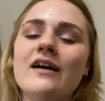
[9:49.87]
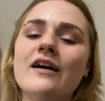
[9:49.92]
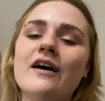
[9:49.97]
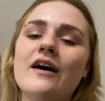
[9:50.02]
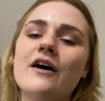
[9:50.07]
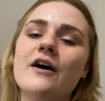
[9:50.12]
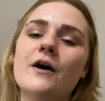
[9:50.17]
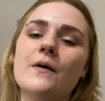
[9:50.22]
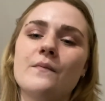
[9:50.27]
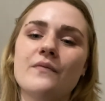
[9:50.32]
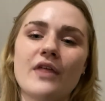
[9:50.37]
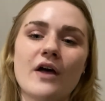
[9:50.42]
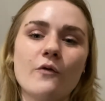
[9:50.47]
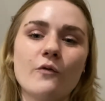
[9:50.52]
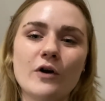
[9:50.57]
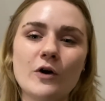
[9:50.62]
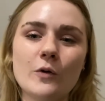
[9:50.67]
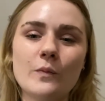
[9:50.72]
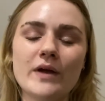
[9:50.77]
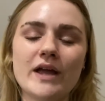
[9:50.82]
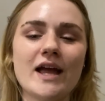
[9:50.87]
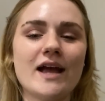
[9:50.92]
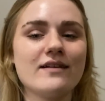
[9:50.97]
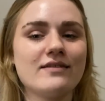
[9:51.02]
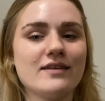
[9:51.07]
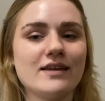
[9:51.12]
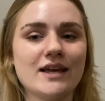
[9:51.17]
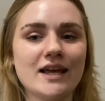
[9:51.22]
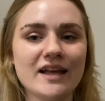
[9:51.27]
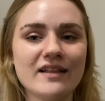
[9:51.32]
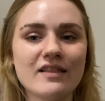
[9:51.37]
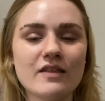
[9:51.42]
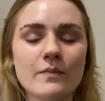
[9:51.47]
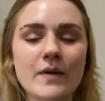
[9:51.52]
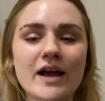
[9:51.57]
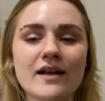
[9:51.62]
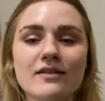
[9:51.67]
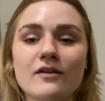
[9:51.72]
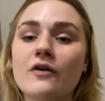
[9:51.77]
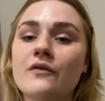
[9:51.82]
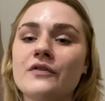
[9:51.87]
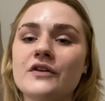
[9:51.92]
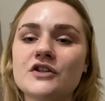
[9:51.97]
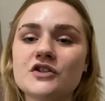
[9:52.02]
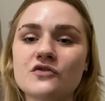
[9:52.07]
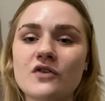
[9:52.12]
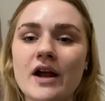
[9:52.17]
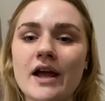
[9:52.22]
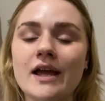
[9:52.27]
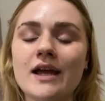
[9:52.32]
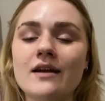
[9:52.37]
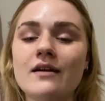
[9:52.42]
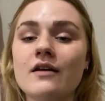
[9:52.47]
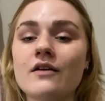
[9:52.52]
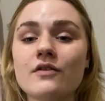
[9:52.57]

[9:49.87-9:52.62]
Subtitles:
there will be a ticket inspector on the train.